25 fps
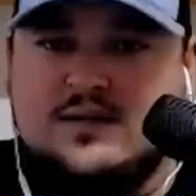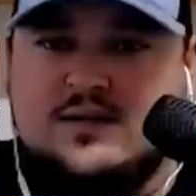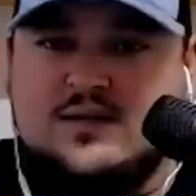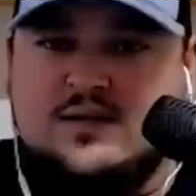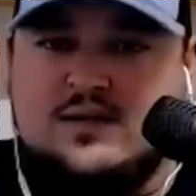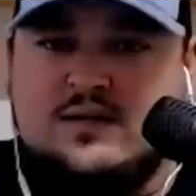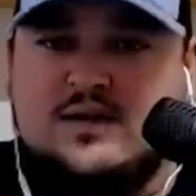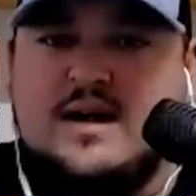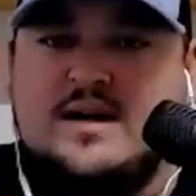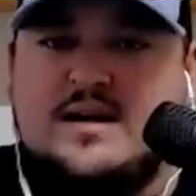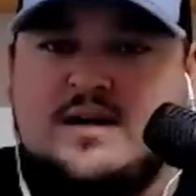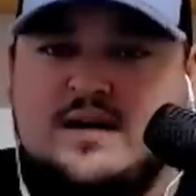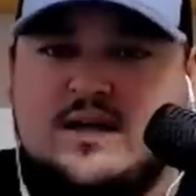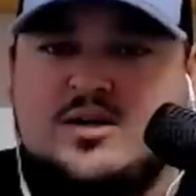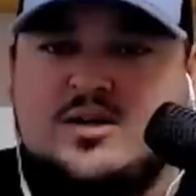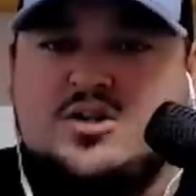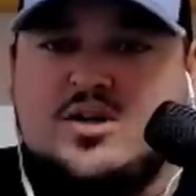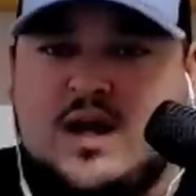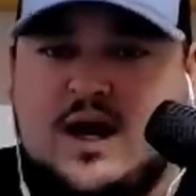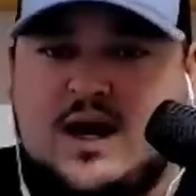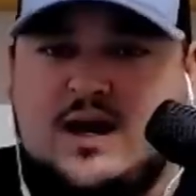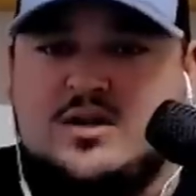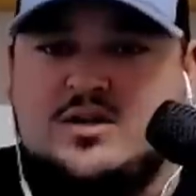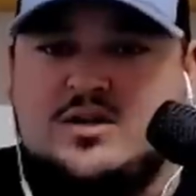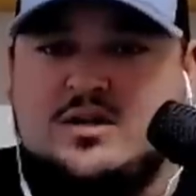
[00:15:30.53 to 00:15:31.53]
So they did
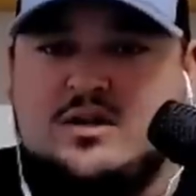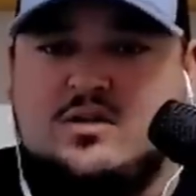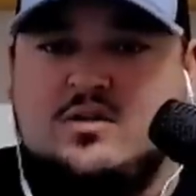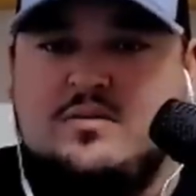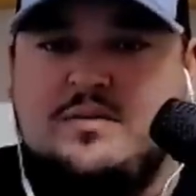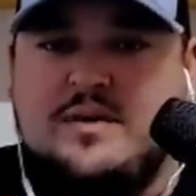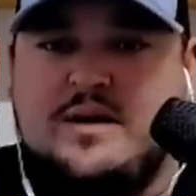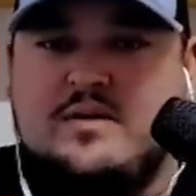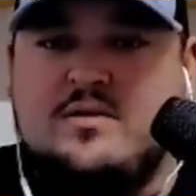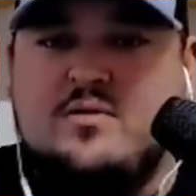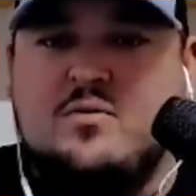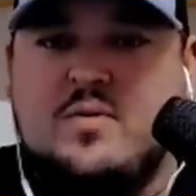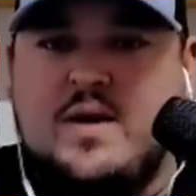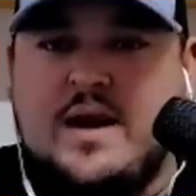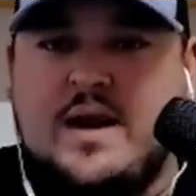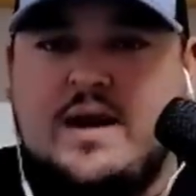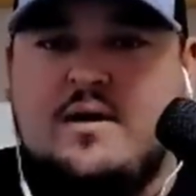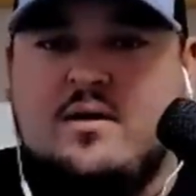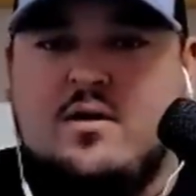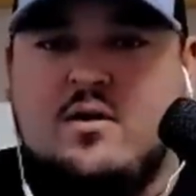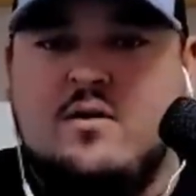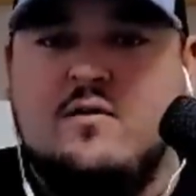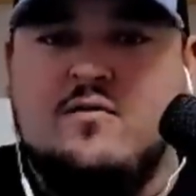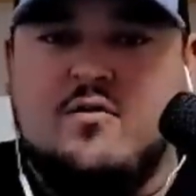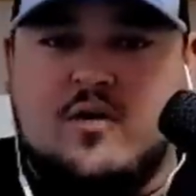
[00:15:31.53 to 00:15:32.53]
change a little bit of the weight
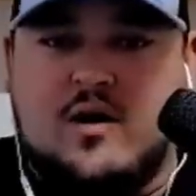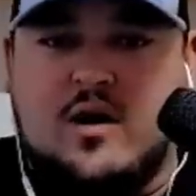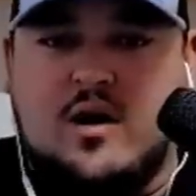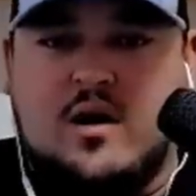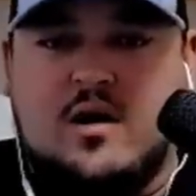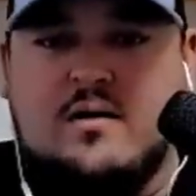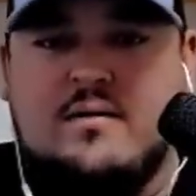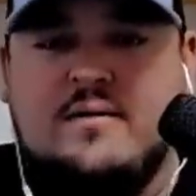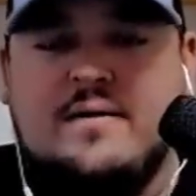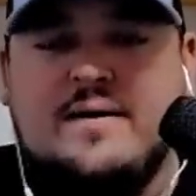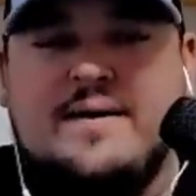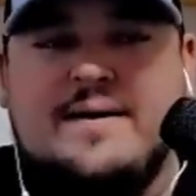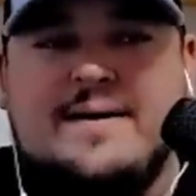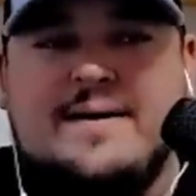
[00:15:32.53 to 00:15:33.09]
overall.